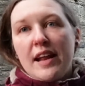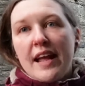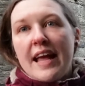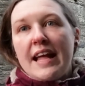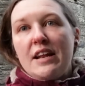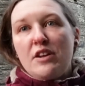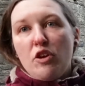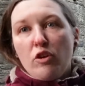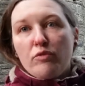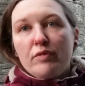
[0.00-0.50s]

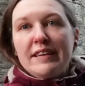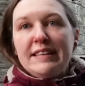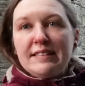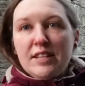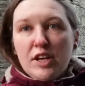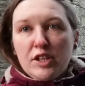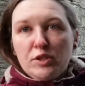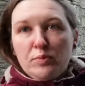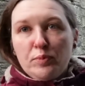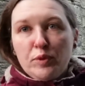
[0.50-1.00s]
in your
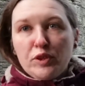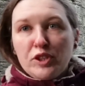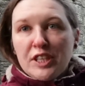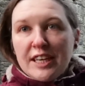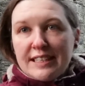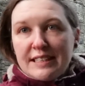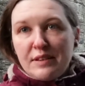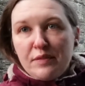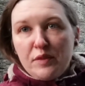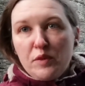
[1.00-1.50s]
research
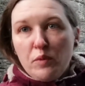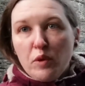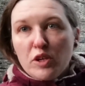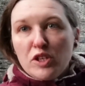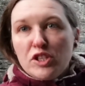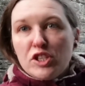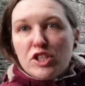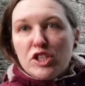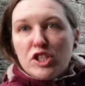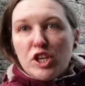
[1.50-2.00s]
project if you
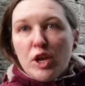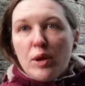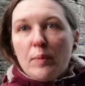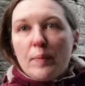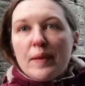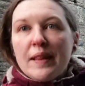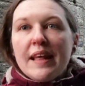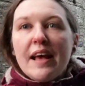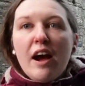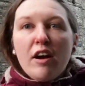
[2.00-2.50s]
wanted to,
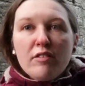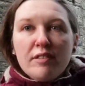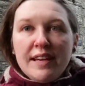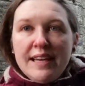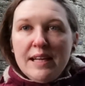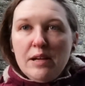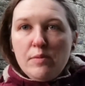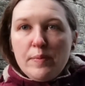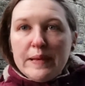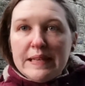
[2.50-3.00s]
but they are a
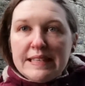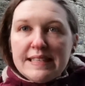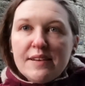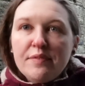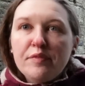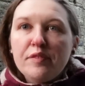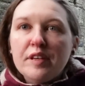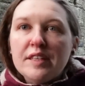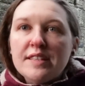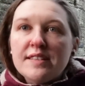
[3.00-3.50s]
little bit
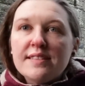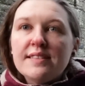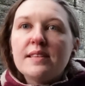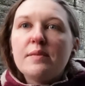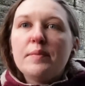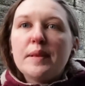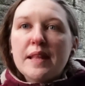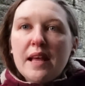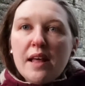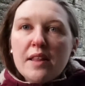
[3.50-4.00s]
different to
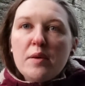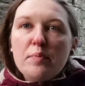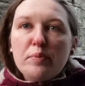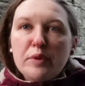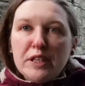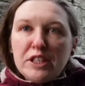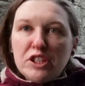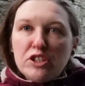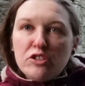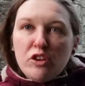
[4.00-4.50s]
some of the other
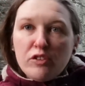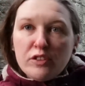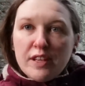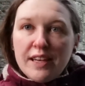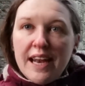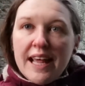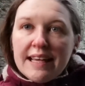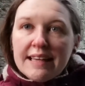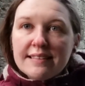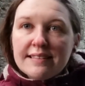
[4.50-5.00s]
bridges on the
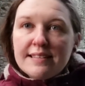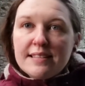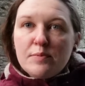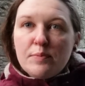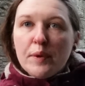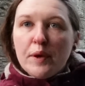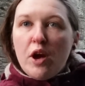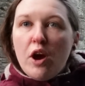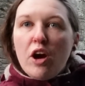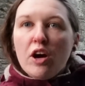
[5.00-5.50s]
list
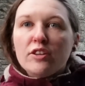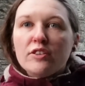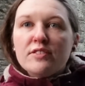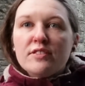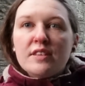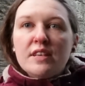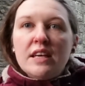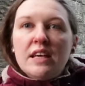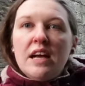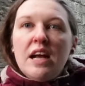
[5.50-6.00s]
because
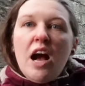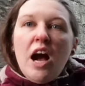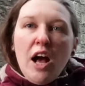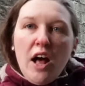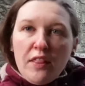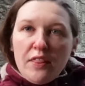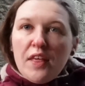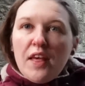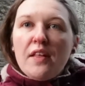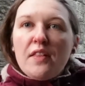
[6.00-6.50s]

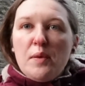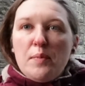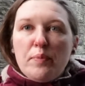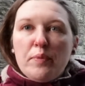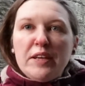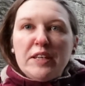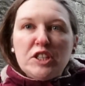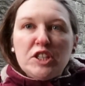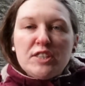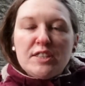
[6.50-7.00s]
the other
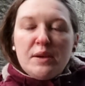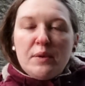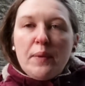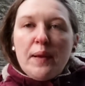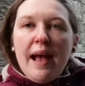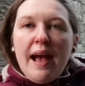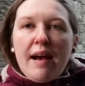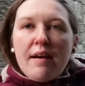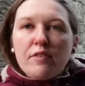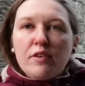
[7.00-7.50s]
bridges that we
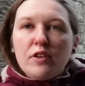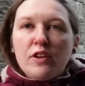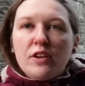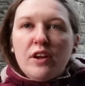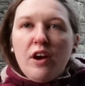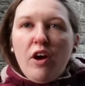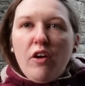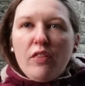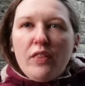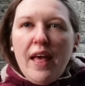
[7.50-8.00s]
have
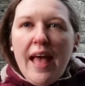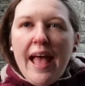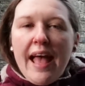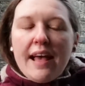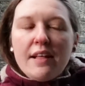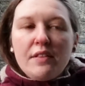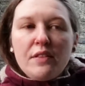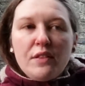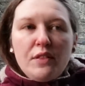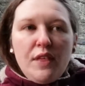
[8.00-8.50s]
on there,
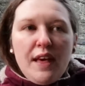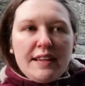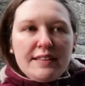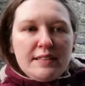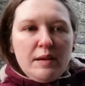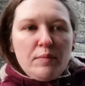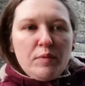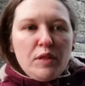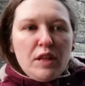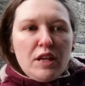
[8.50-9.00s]
they're
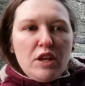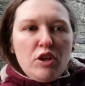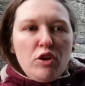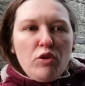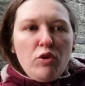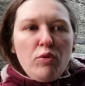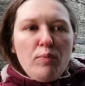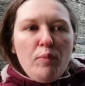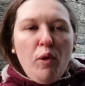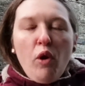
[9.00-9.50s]
something
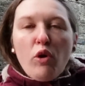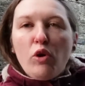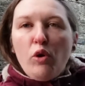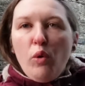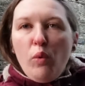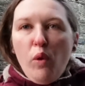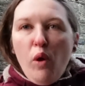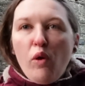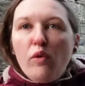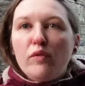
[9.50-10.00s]
you more
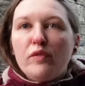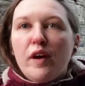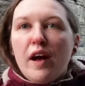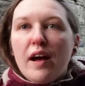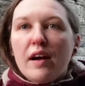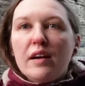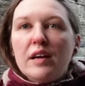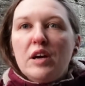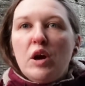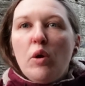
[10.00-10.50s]
go over,
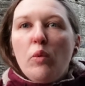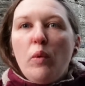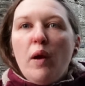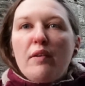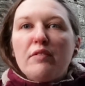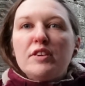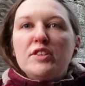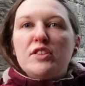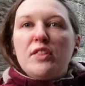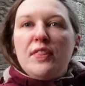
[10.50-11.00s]

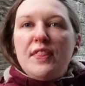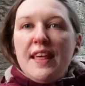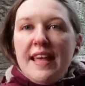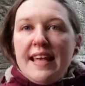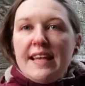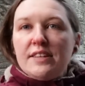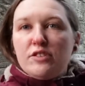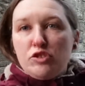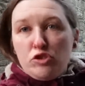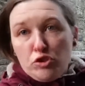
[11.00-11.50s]
whereas
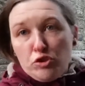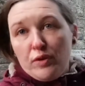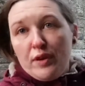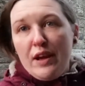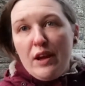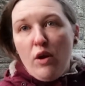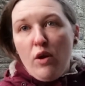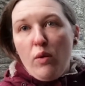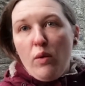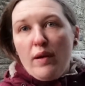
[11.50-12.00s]
these
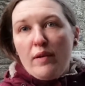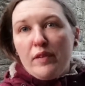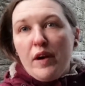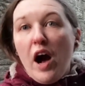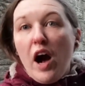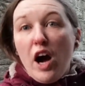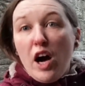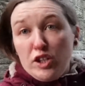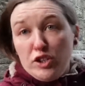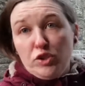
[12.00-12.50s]
trio of
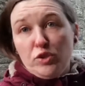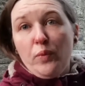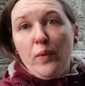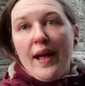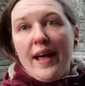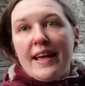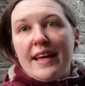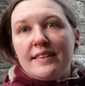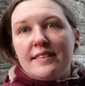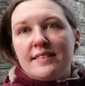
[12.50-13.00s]

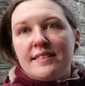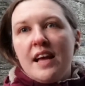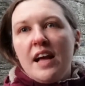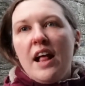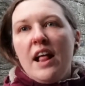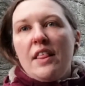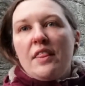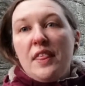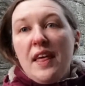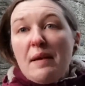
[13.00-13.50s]
archways,
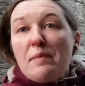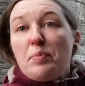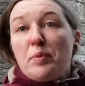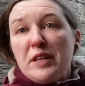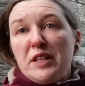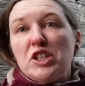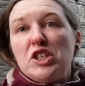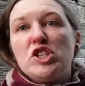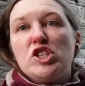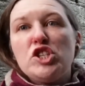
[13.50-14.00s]
they're
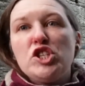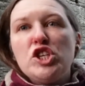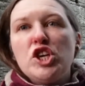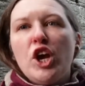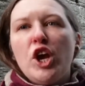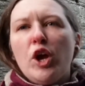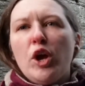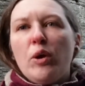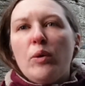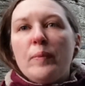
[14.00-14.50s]
bridges
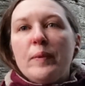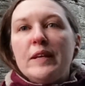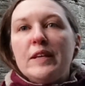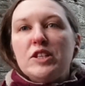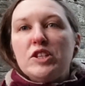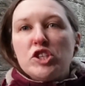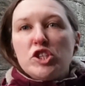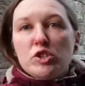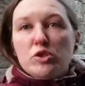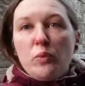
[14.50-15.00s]
too, but
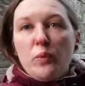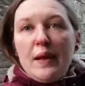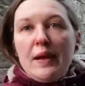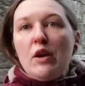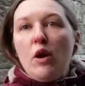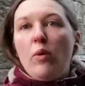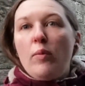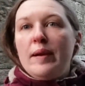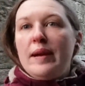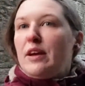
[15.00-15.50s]
it's just we
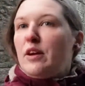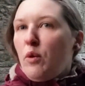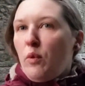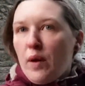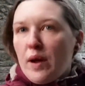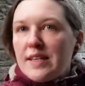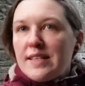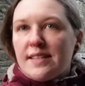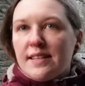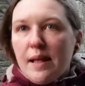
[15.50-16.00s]
normally go
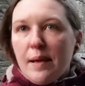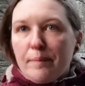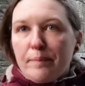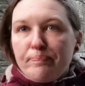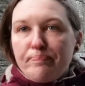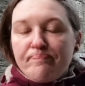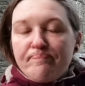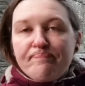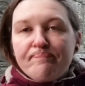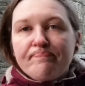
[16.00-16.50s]
under them.
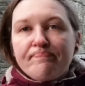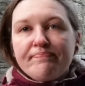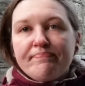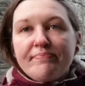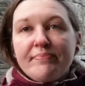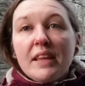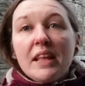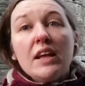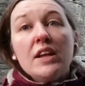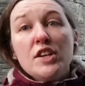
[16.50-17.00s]

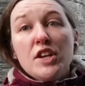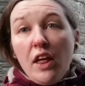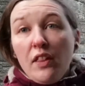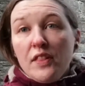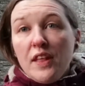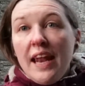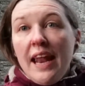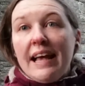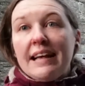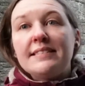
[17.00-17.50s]

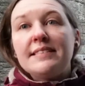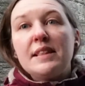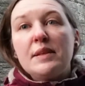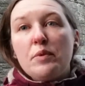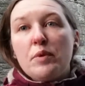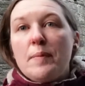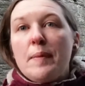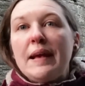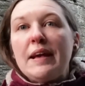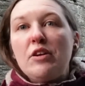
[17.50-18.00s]
Nonetheless, they
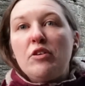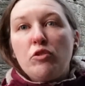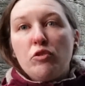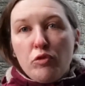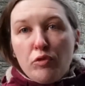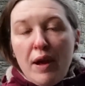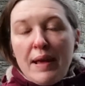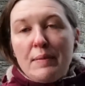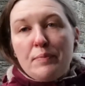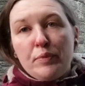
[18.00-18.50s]
would make
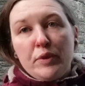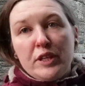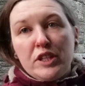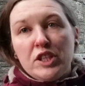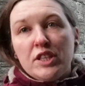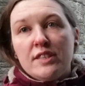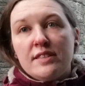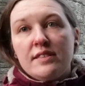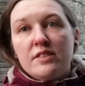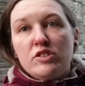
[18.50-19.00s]
great
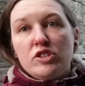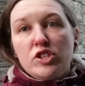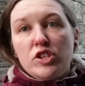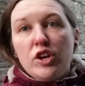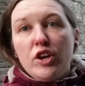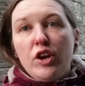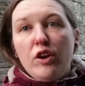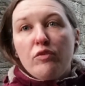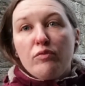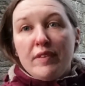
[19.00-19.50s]
bridges
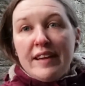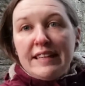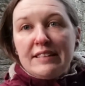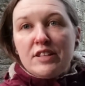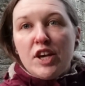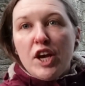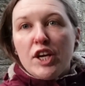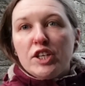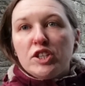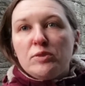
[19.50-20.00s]
to
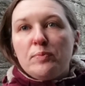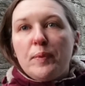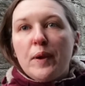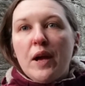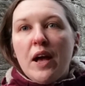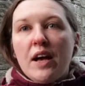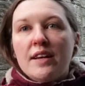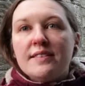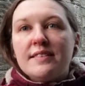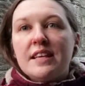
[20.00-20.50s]
research
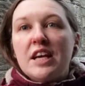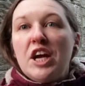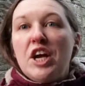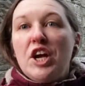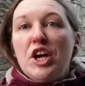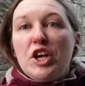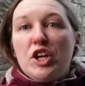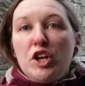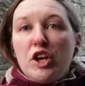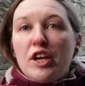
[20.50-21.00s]
because
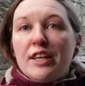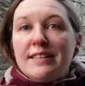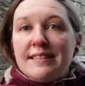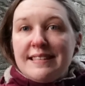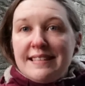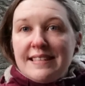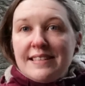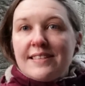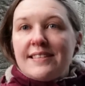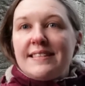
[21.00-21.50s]
you can
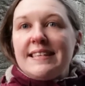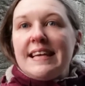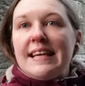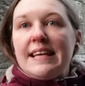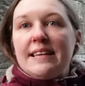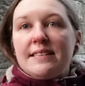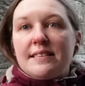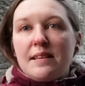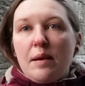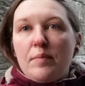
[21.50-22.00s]
still
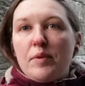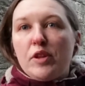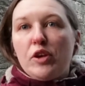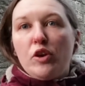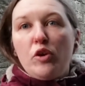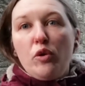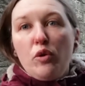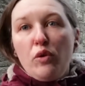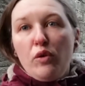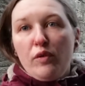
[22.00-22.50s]
see some of the
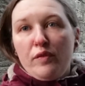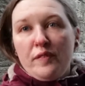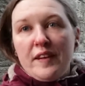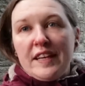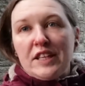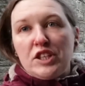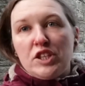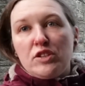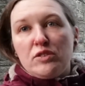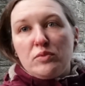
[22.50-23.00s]
cool
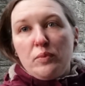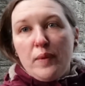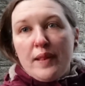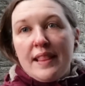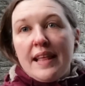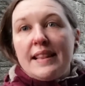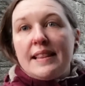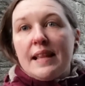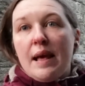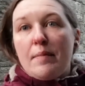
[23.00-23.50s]
features
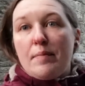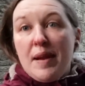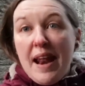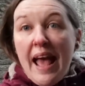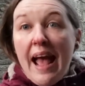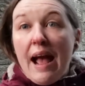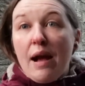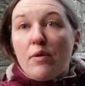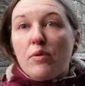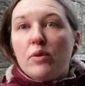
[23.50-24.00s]
within them
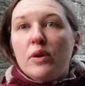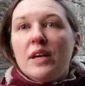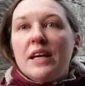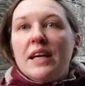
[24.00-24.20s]
now.